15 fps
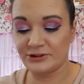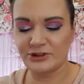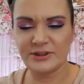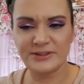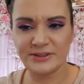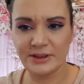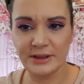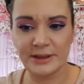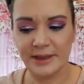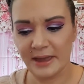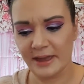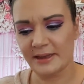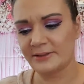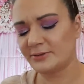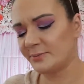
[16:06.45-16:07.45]
just in
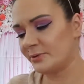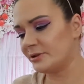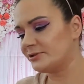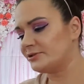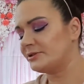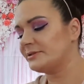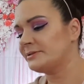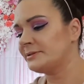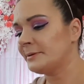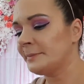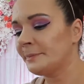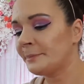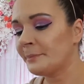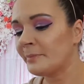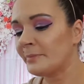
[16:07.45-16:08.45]
case brushes.
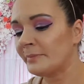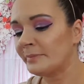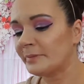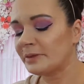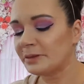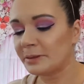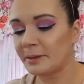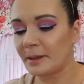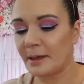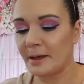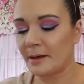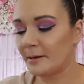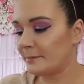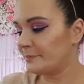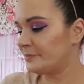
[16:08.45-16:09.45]

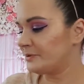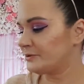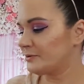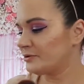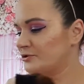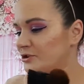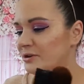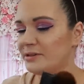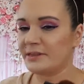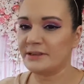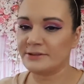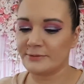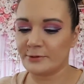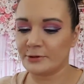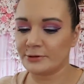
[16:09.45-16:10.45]
So I'll show you
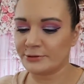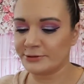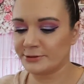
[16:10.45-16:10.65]
these first.